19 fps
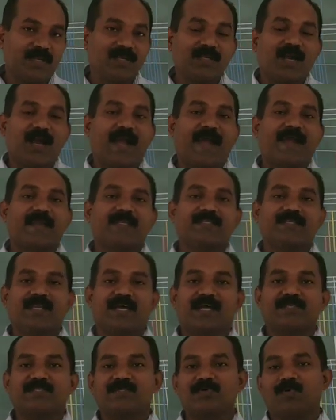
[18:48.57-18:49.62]
In hydrogen
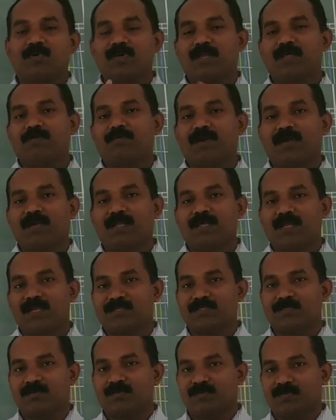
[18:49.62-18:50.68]
atom, only one
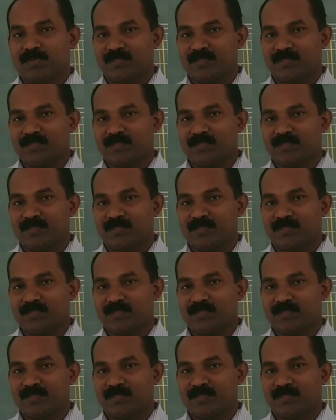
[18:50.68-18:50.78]
electron